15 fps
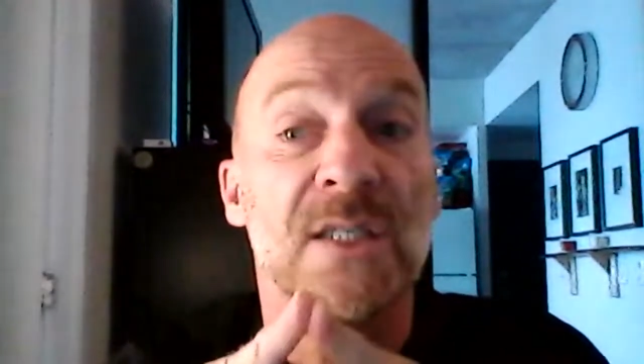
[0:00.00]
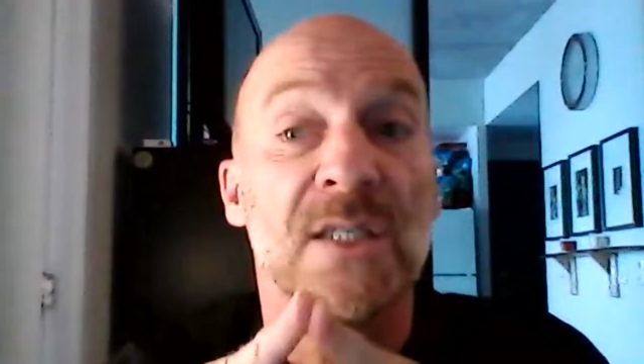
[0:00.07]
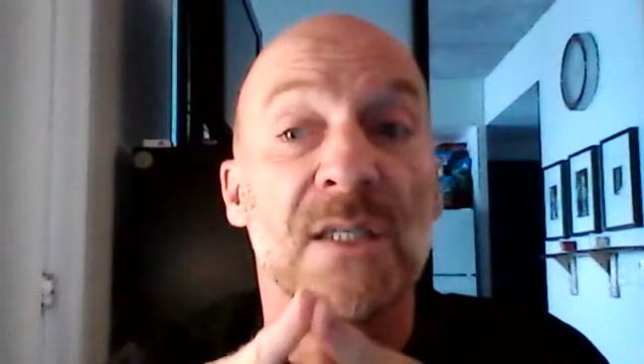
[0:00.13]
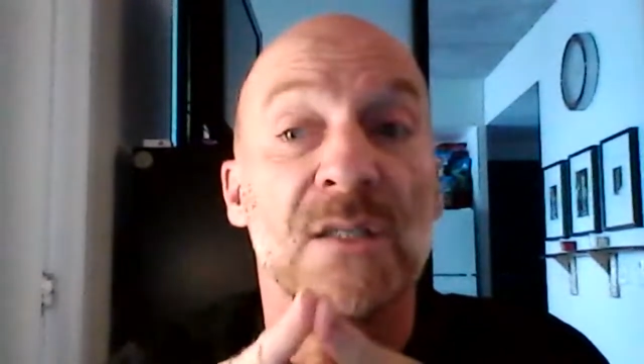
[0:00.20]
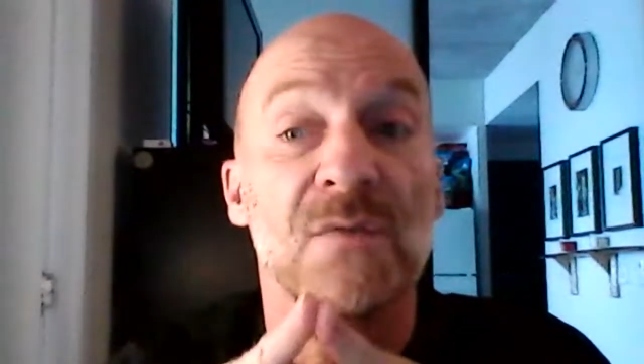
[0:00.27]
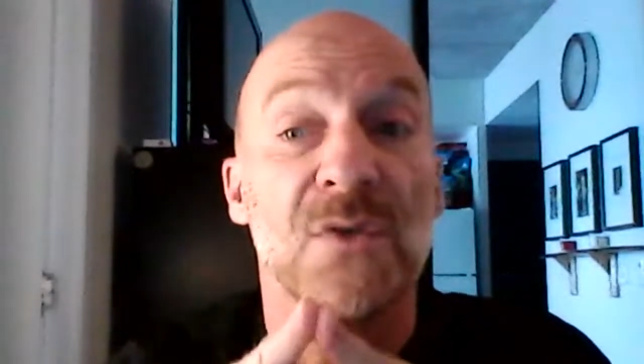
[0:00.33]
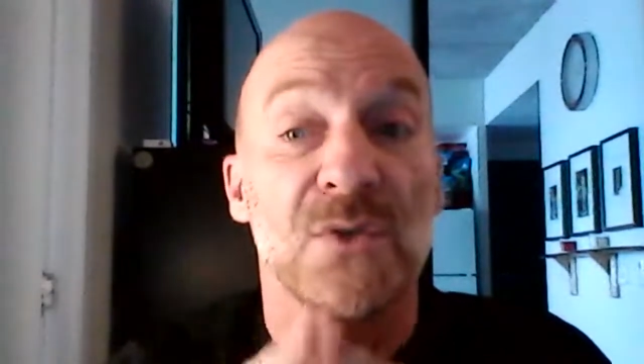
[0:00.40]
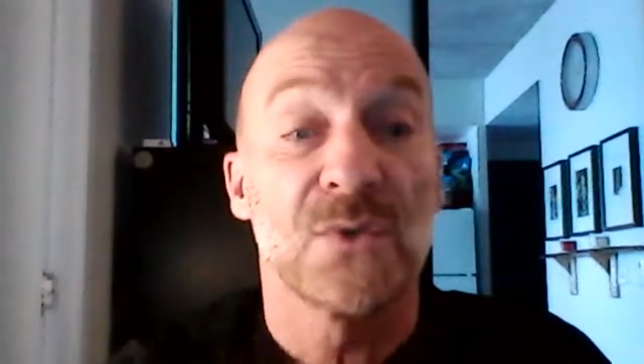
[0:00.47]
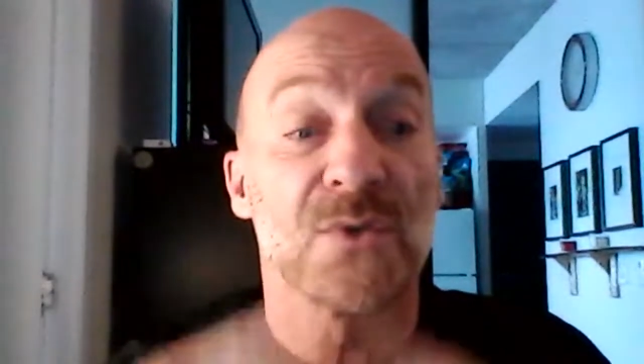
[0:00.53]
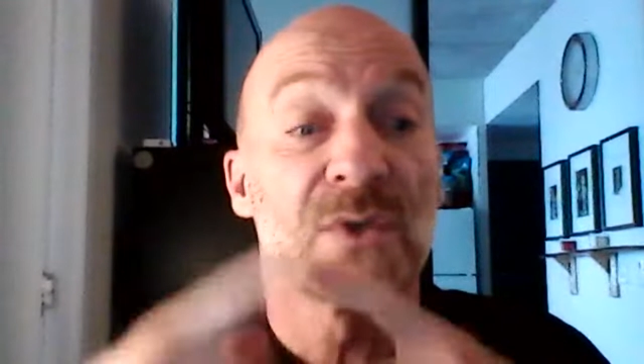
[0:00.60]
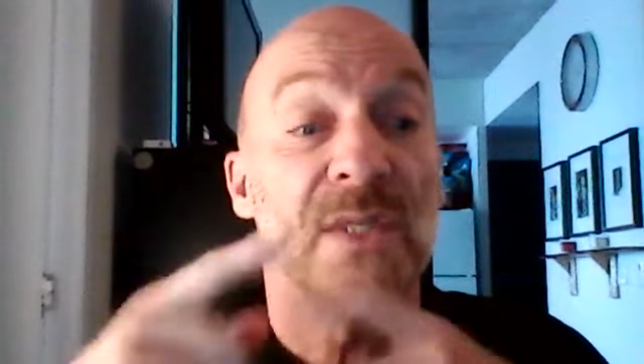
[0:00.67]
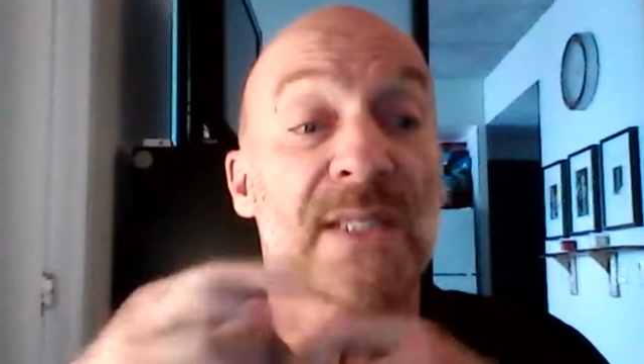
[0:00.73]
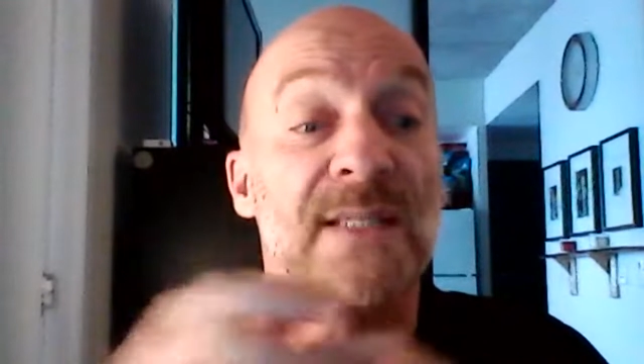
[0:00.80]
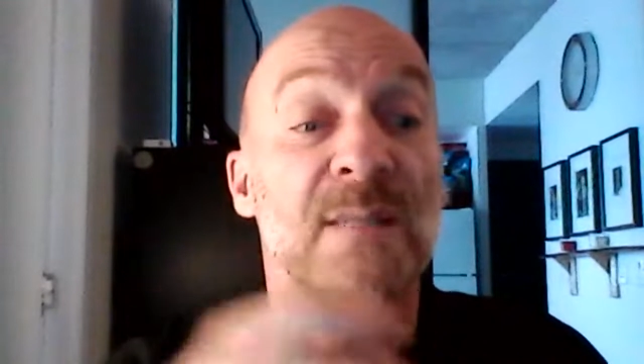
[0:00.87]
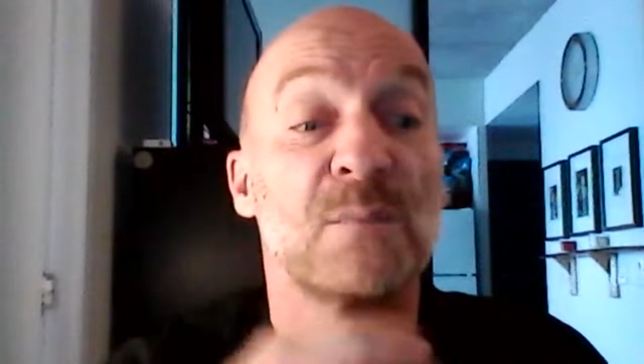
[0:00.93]
each
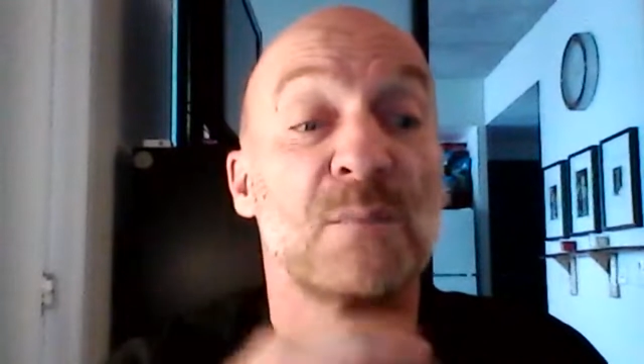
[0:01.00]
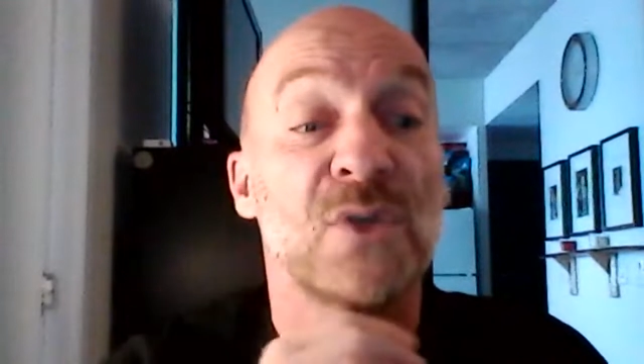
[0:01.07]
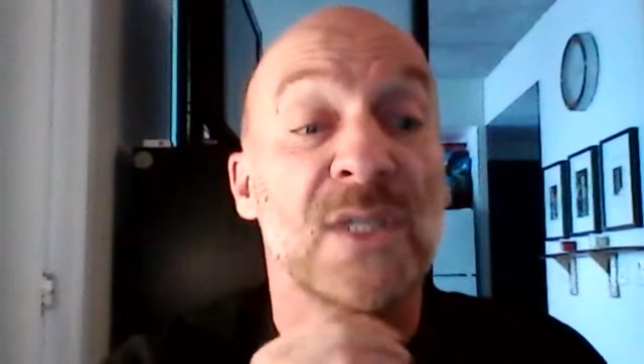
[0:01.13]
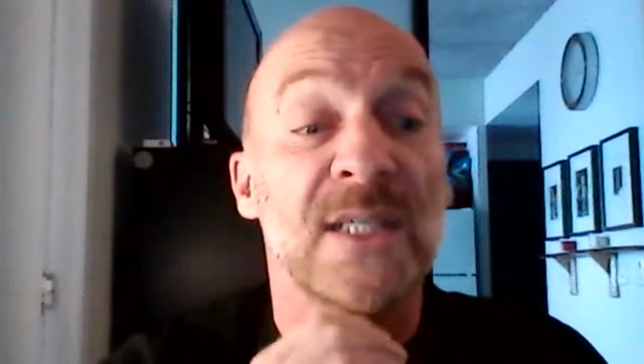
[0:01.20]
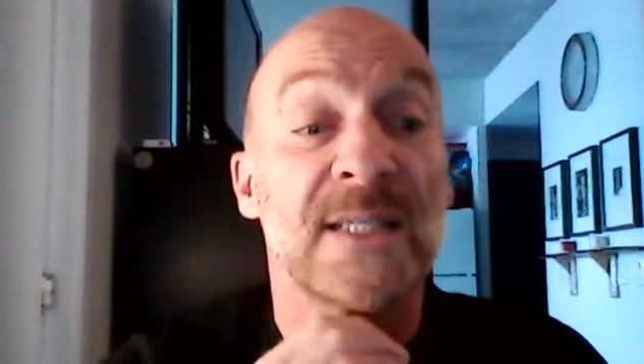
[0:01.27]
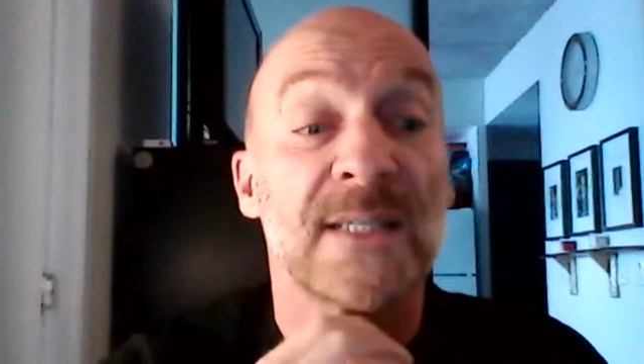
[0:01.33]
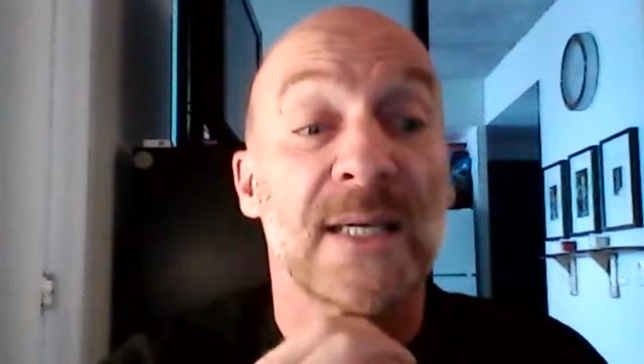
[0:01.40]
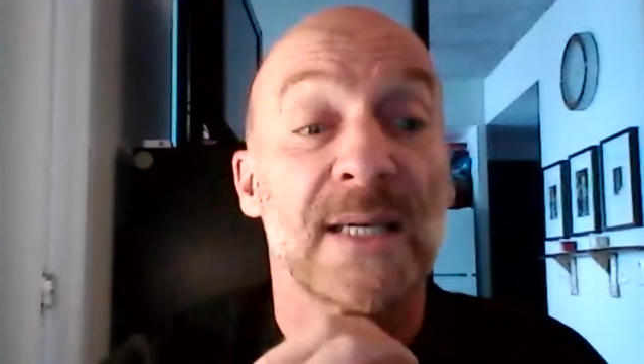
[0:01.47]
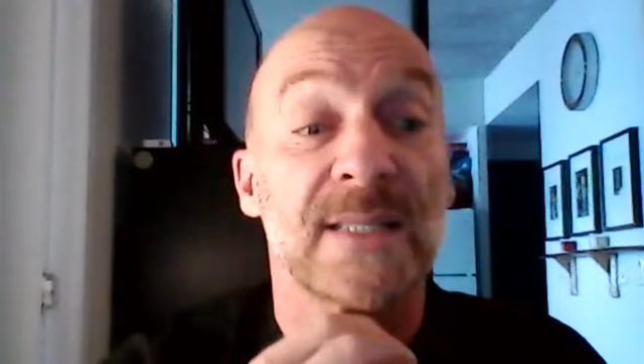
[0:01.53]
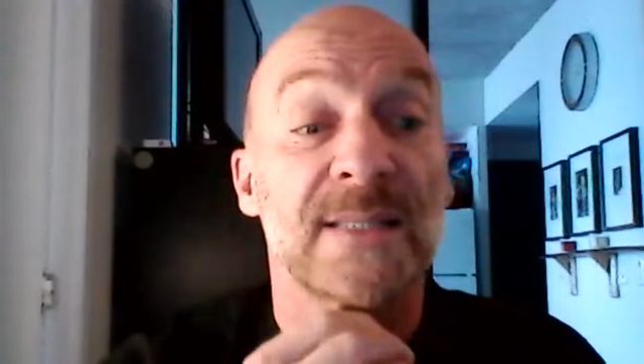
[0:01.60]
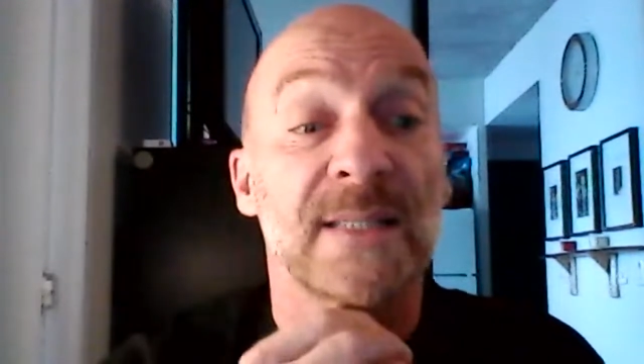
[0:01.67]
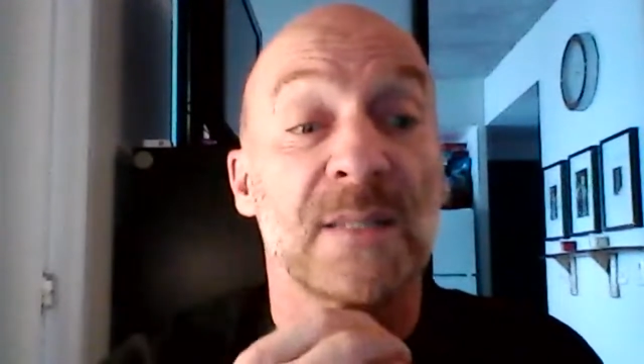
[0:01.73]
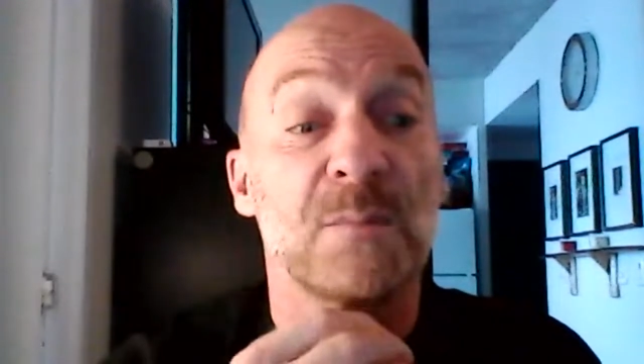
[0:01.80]
individual. So let's say Bernice